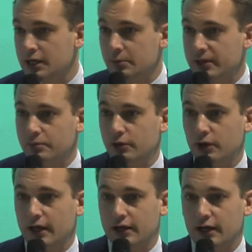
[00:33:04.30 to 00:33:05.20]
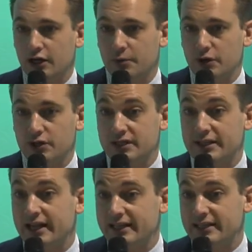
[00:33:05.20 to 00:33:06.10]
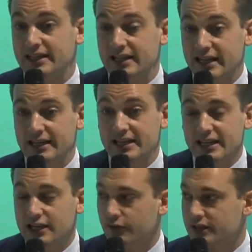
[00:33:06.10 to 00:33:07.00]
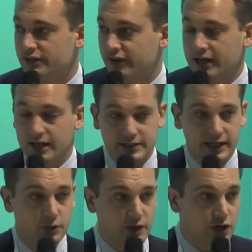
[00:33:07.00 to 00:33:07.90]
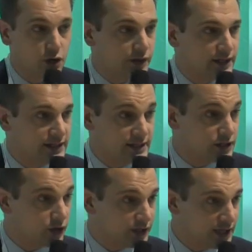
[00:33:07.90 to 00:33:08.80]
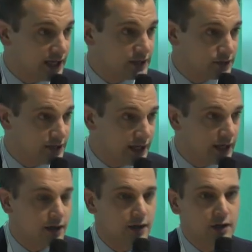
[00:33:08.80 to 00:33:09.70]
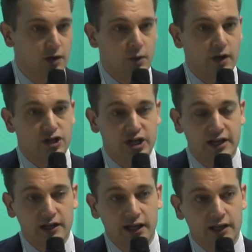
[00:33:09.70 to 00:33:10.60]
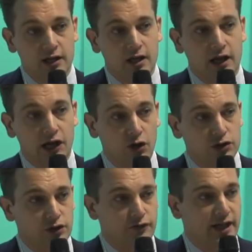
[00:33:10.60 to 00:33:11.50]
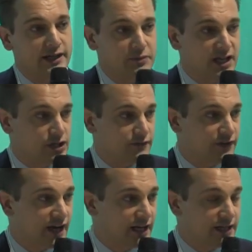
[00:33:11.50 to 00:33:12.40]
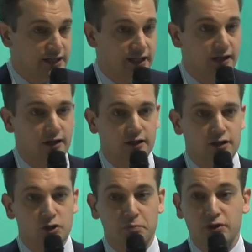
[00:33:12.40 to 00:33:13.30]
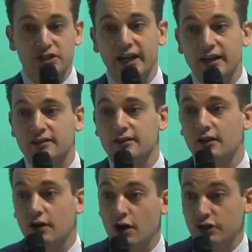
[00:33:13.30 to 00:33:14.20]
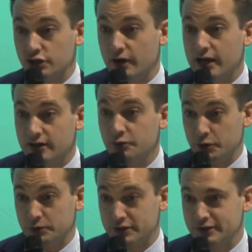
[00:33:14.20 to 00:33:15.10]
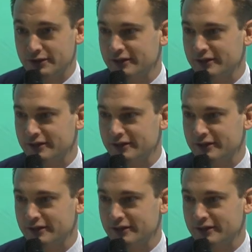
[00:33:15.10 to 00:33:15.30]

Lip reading: people and communities that is in the need of this financing. And we know that this is not the case today. We are channeling a lot of adaptation financing to protect our trade routes,